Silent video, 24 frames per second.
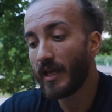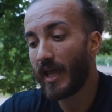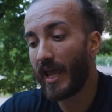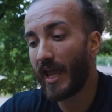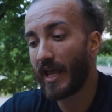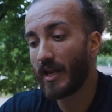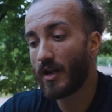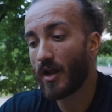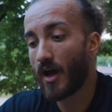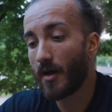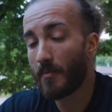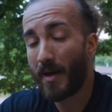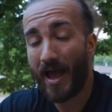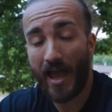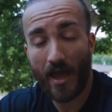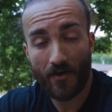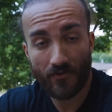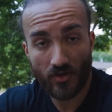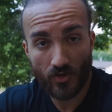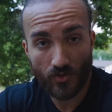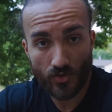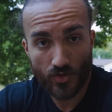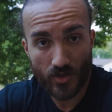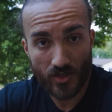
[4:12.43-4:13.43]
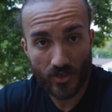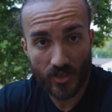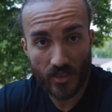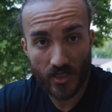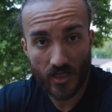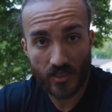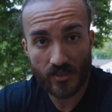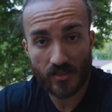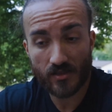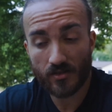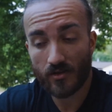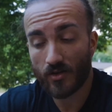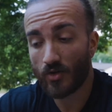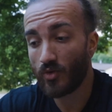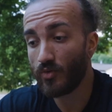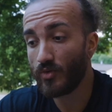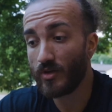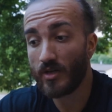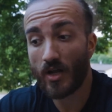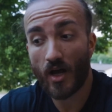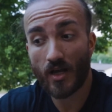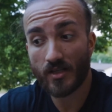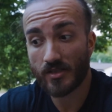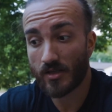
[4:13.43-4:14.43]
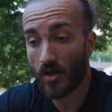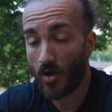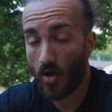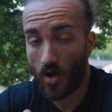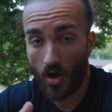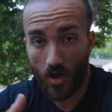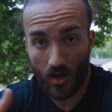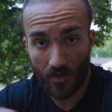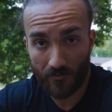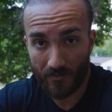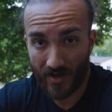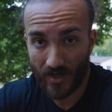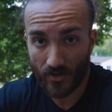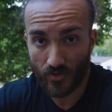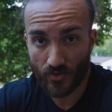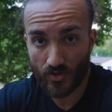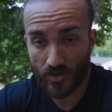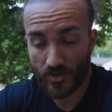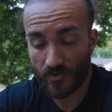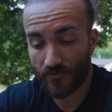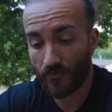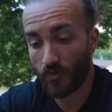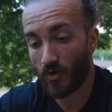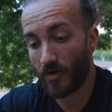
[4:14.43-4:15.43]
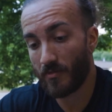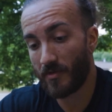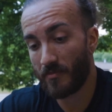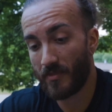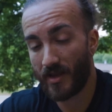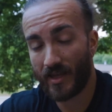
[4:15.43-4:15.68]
And I have a nutritionist who does all of my nutrition for me.